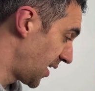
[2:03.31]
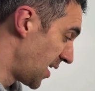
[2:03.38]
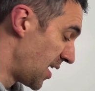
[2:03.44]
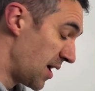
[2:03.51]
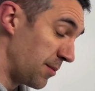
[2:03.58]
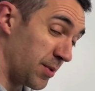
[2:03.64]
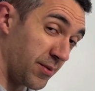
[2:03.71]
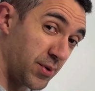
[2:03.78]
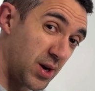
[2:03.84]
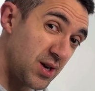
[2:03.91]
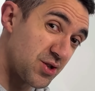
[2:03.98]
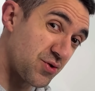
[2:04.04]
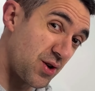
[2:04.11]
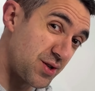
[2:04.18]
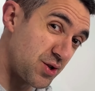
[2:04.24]
But if we're going
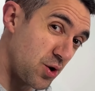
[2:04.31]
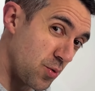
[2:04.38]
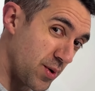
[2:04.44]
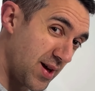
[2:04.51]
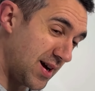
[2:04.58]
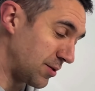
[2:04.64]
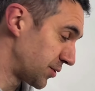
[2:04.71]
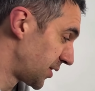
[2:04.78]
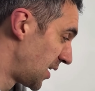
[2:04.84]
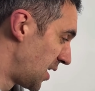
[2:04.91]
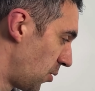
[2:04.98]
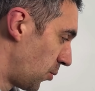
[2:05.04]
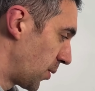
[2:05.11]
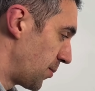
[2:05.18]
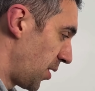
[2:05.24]
to try and do it without,
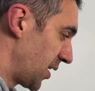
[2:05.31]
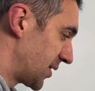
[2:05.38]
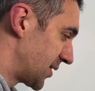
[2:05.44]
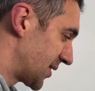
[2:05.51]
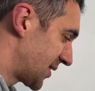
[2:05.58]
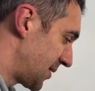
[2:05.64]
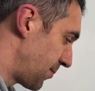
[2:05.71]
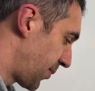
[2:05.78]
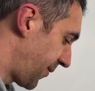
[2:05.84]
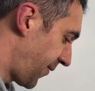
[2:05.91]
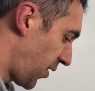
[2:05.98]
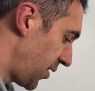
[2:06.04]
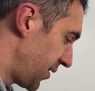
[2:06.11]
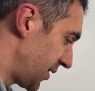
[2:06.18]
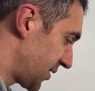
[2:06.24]
we might need to
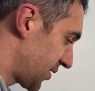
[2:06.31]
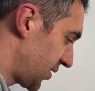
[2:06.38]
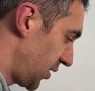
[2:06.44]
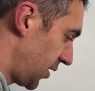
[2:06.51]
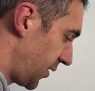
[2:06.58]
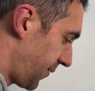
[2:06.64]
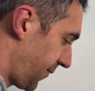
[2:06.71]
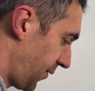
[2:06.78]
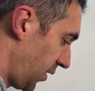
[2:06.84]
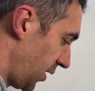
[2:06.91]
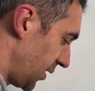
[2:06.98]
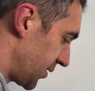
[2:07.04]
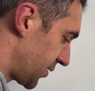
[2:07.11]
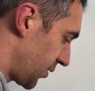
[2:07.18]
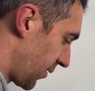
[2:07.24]
simplify this third first.